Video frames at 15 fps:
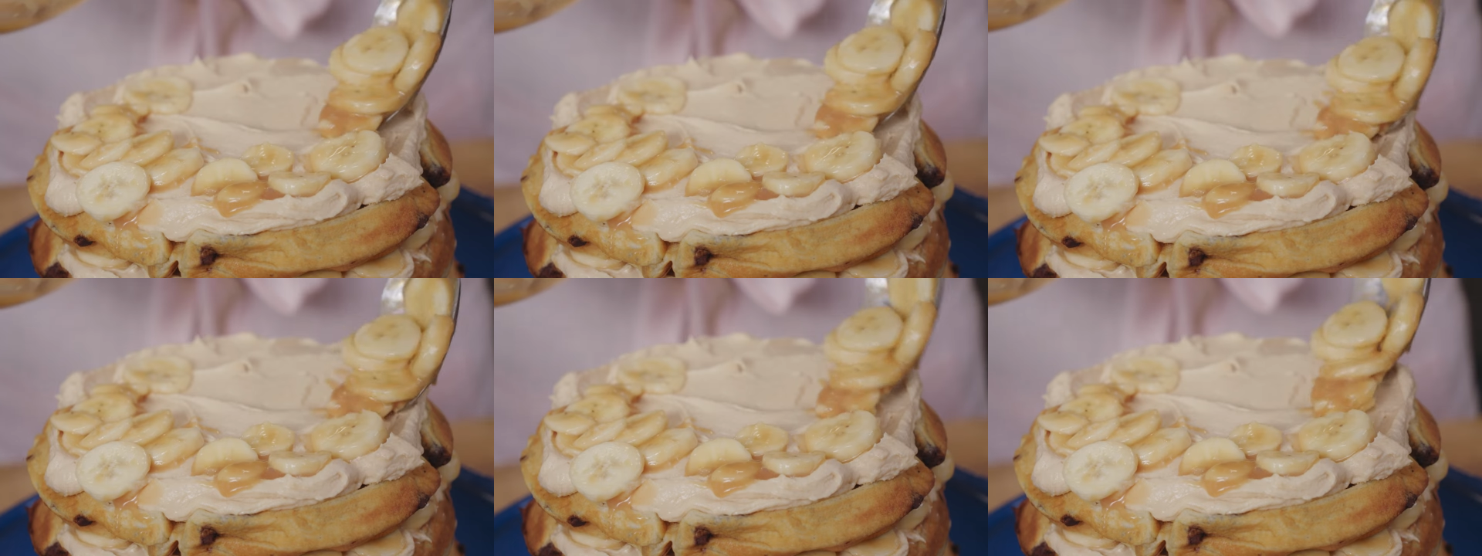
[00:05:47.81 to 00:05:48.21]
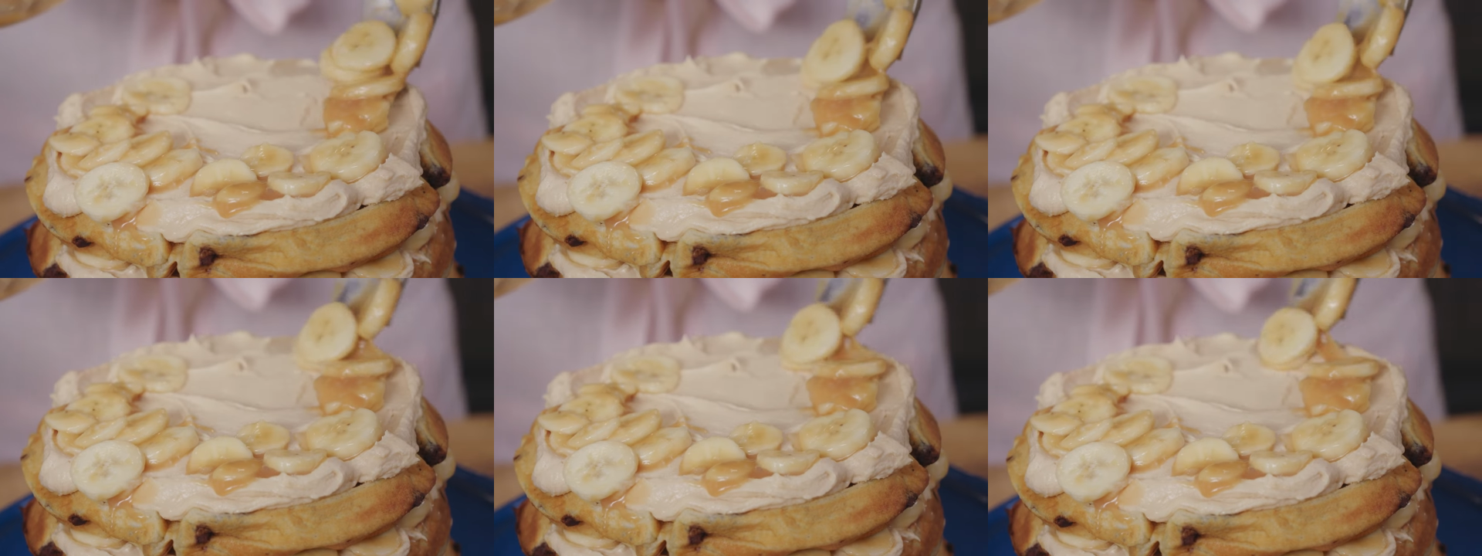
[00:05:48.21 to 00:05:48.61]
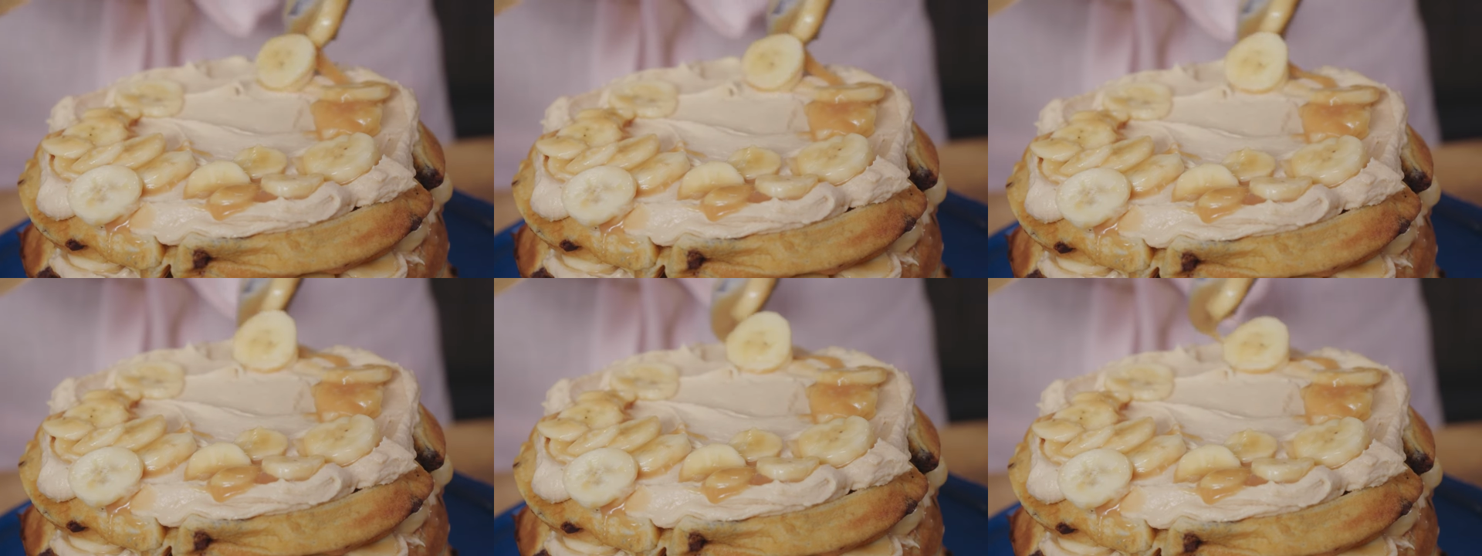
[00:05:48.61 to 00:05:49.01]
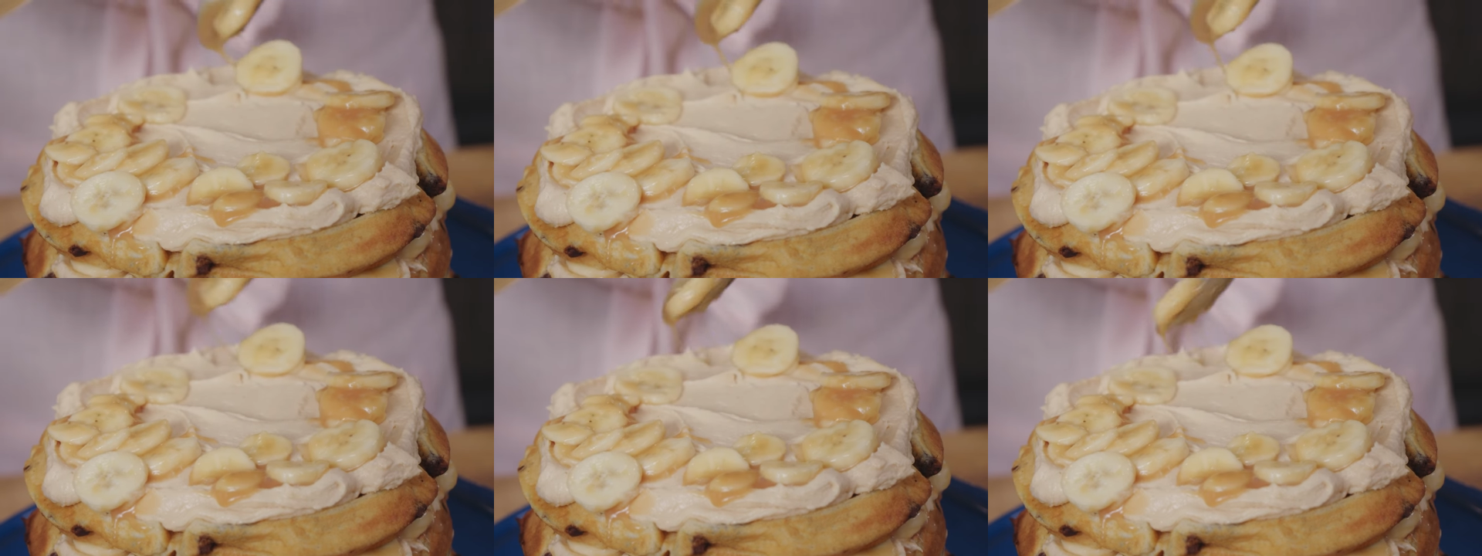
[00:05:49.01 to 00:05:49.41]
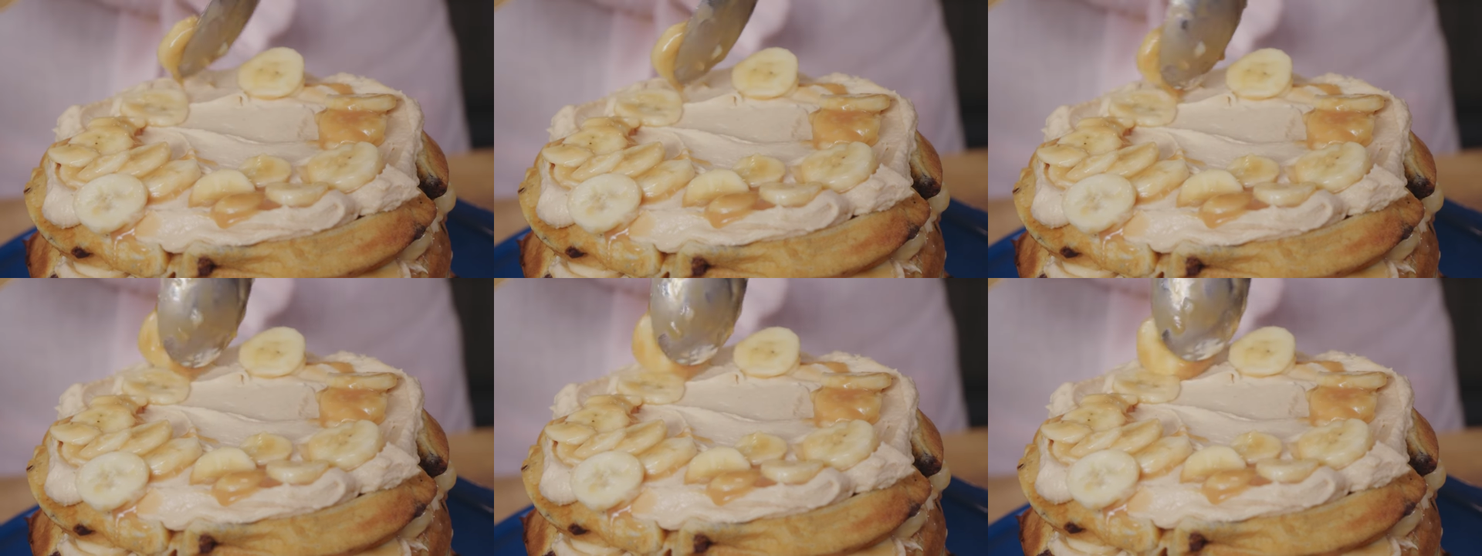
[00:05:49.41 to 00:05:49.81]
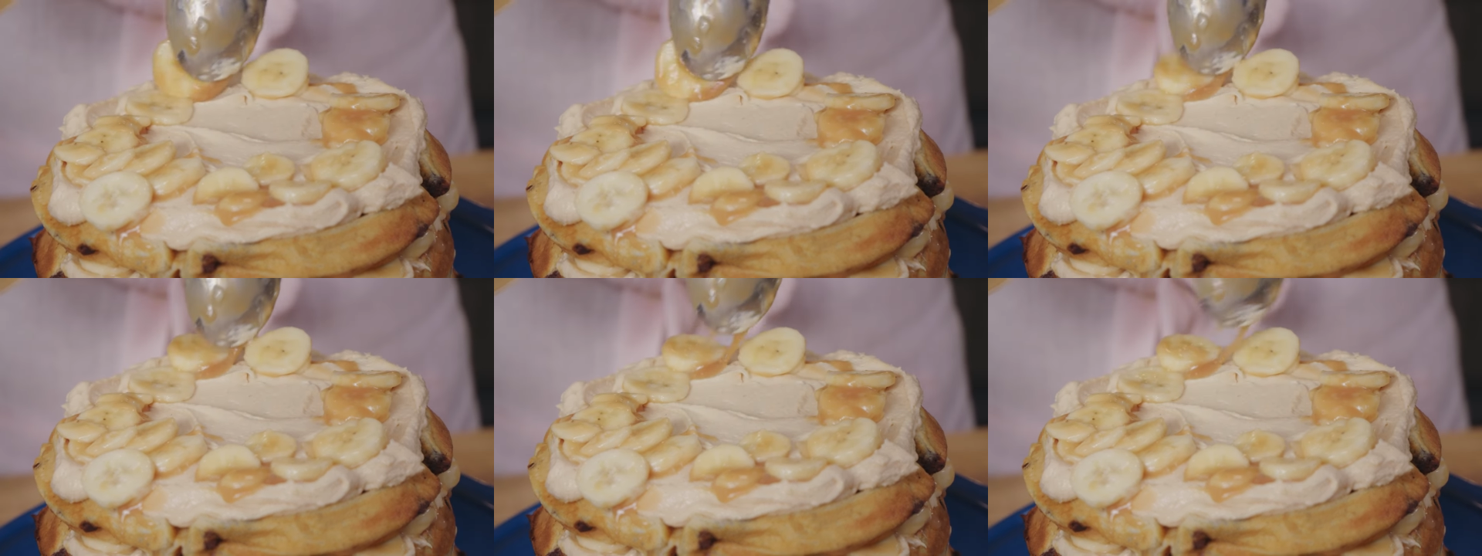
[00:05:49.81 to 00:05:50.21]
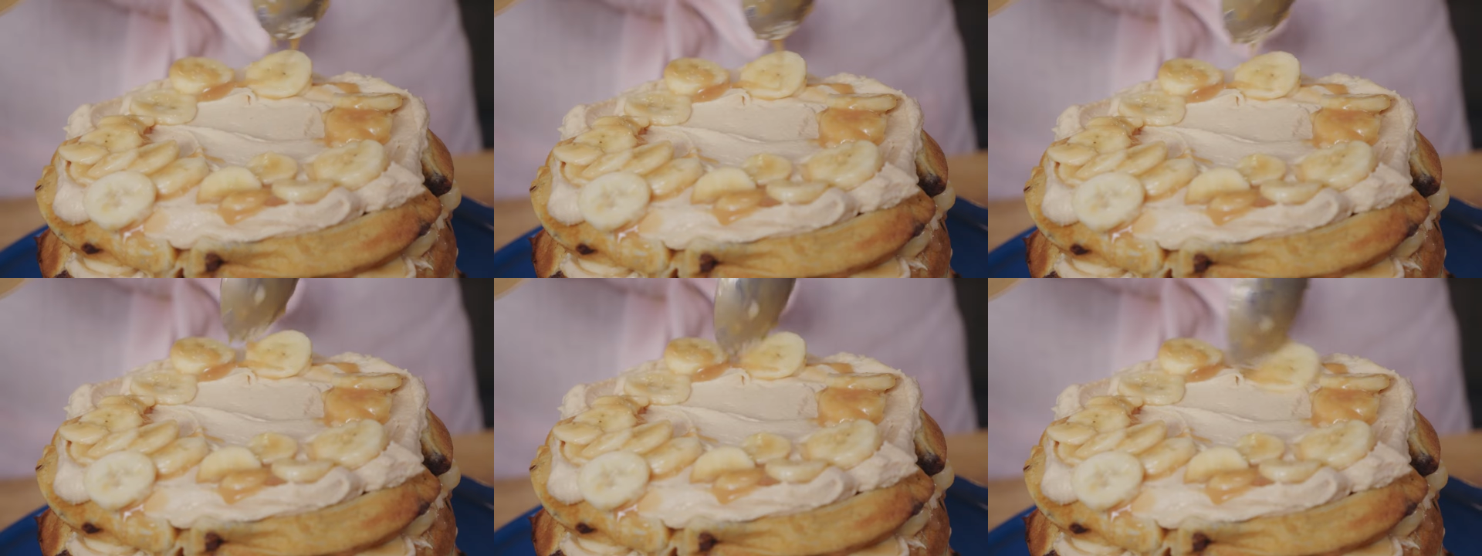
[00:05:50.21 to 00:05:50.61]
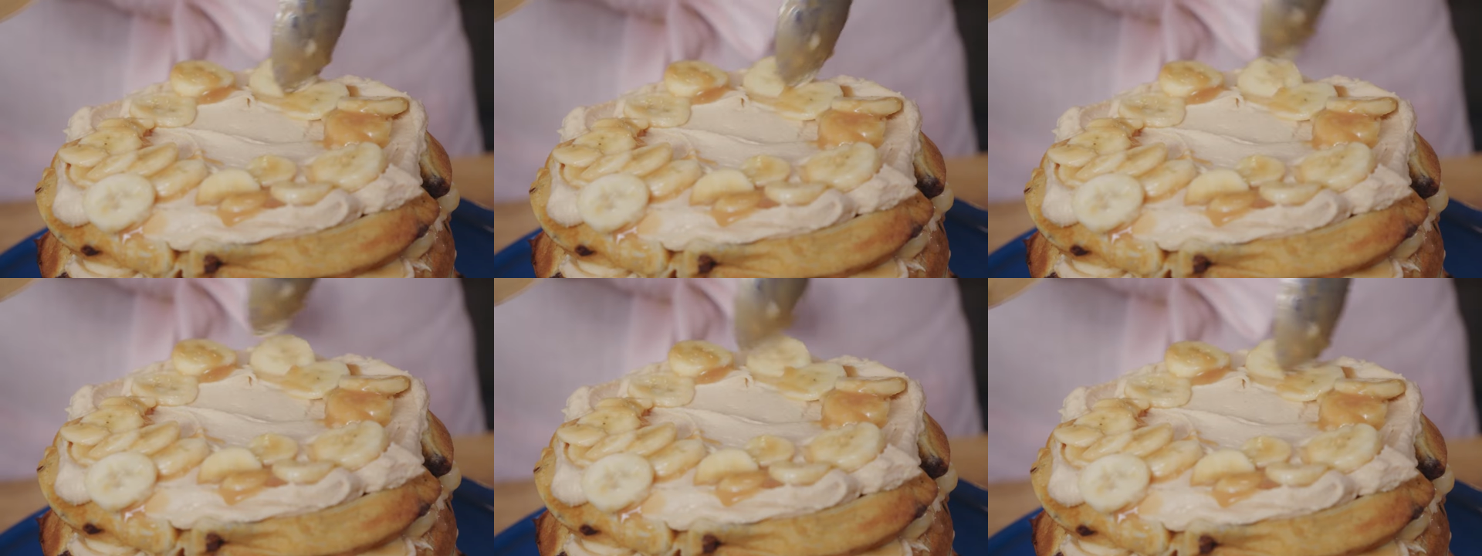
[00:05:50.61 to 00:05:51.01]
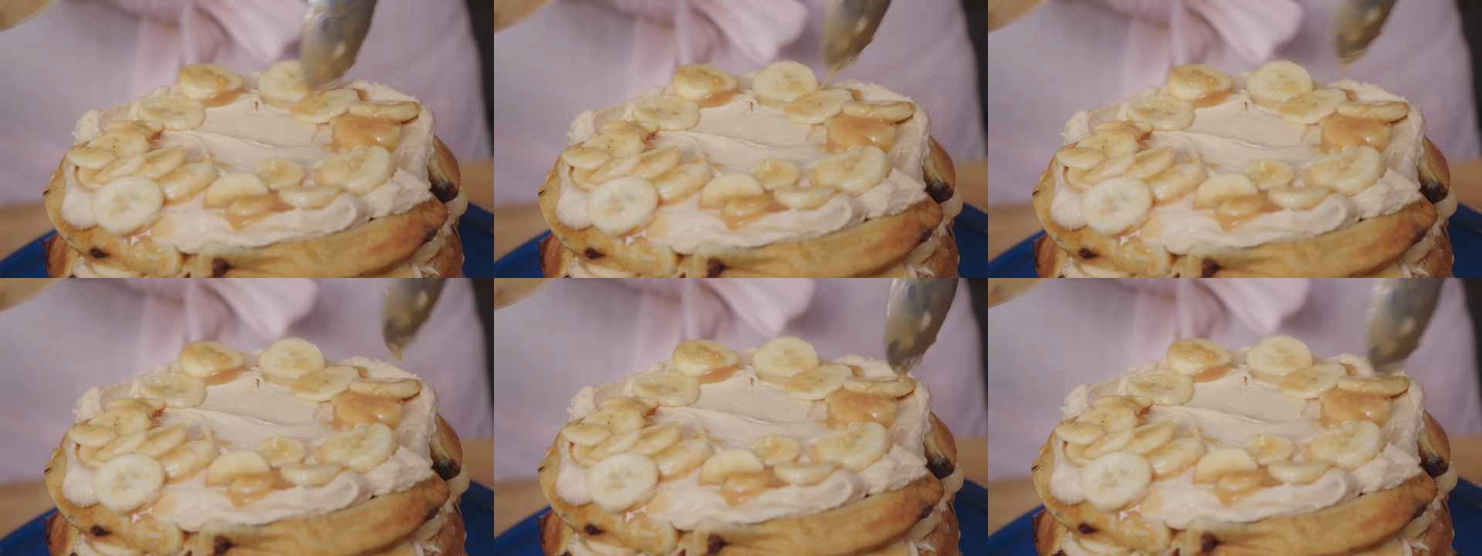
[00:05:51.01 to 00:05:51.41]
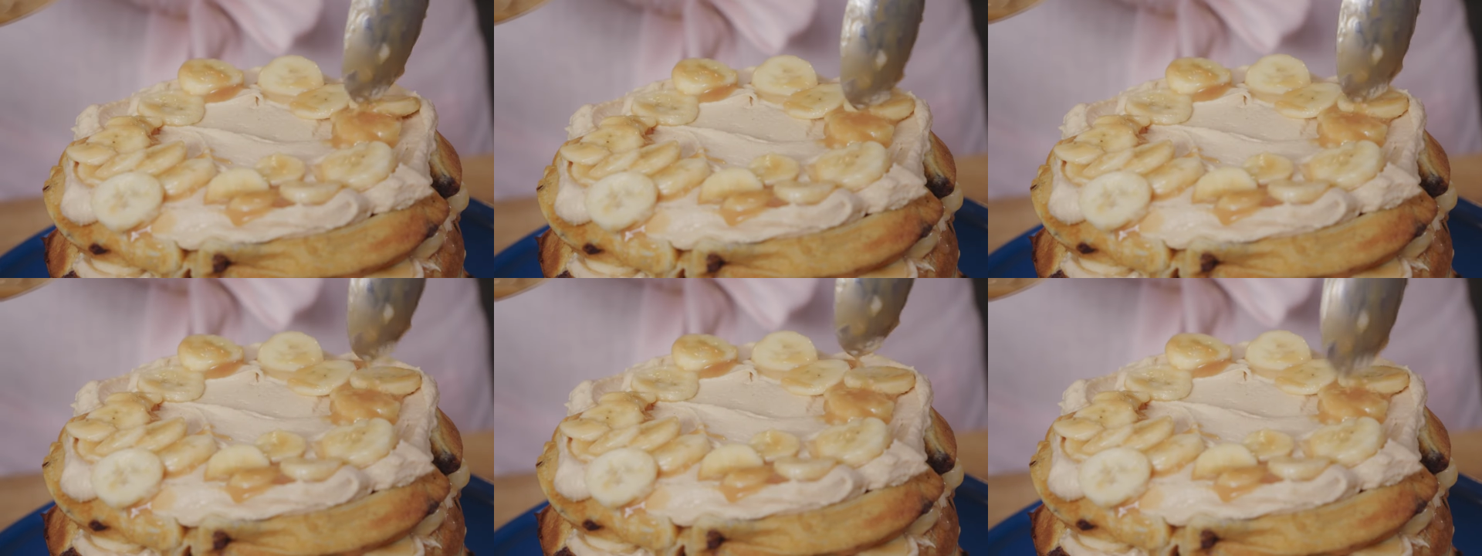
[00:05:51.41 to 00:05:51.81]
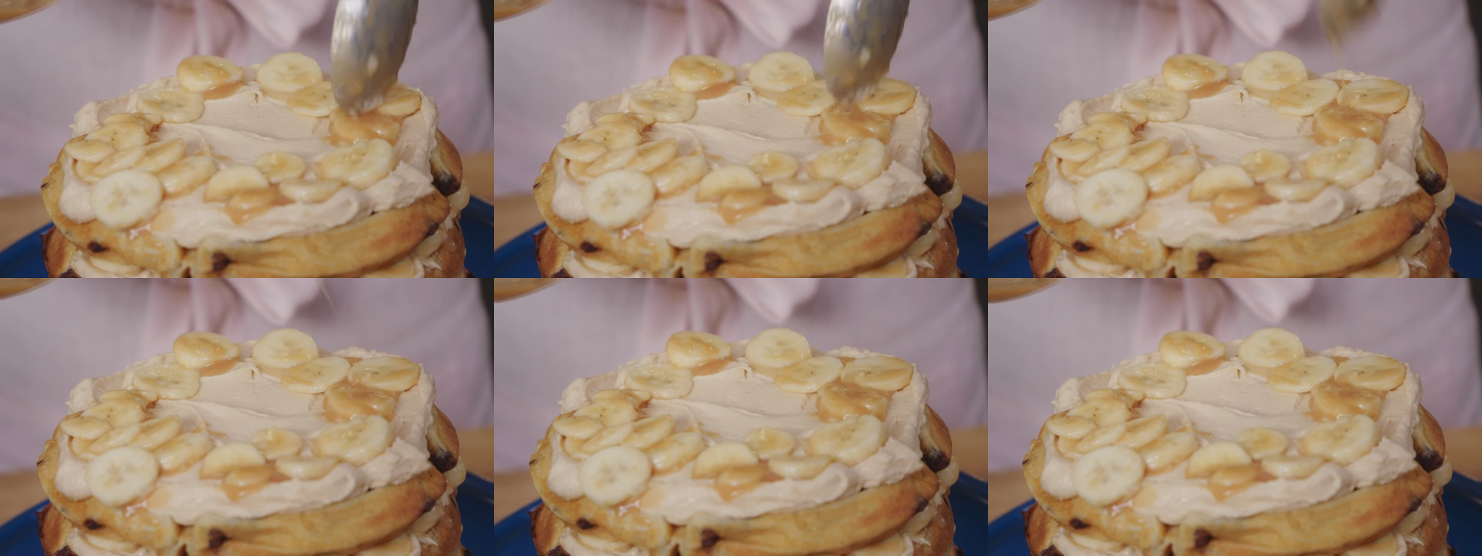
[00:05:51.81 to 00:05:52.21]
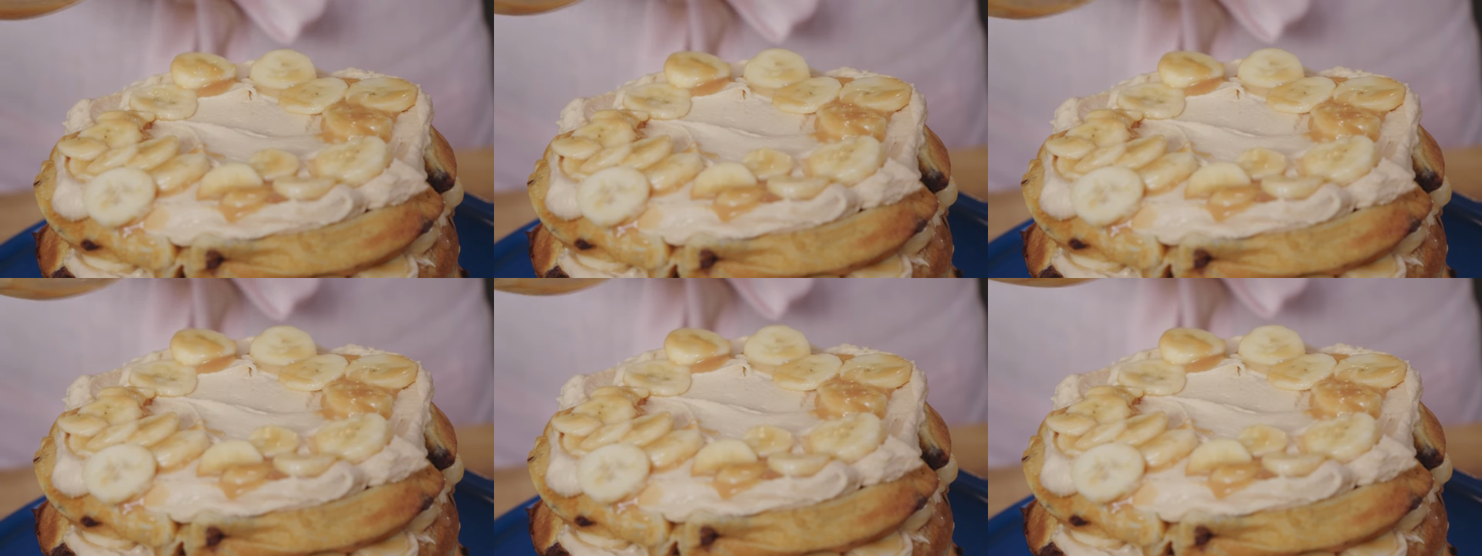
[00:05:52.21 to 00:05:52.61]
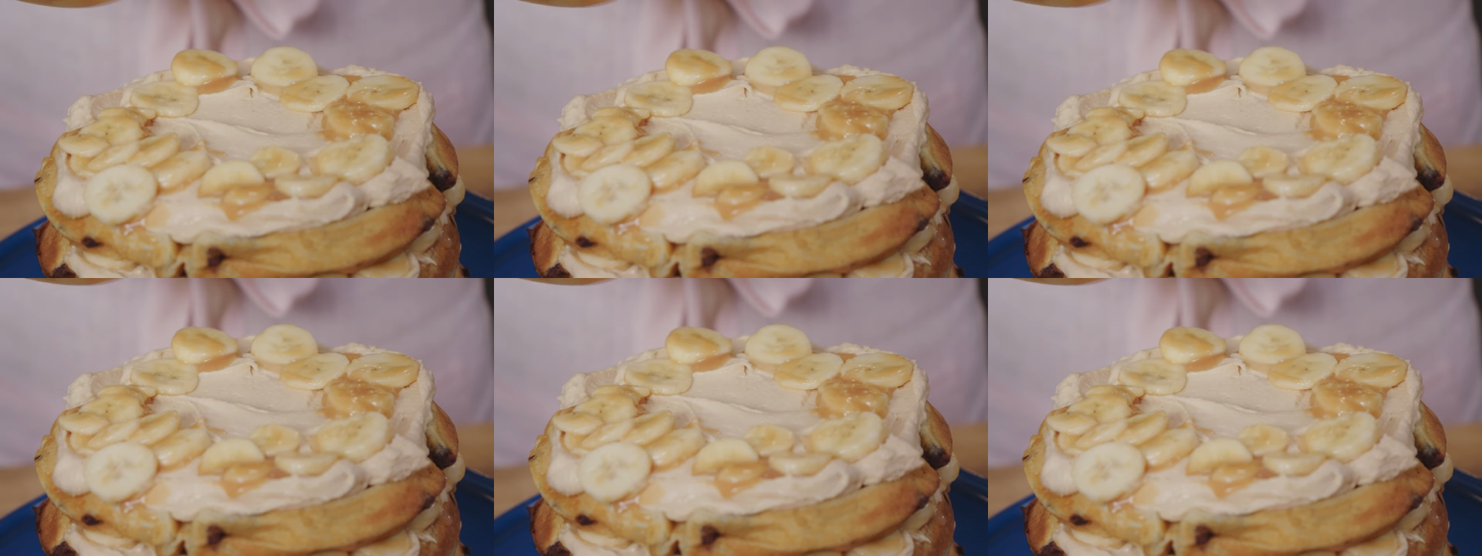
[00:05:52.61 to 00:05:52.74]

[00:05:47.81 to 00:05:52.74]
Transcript: No face is visible, so there are no lips to read.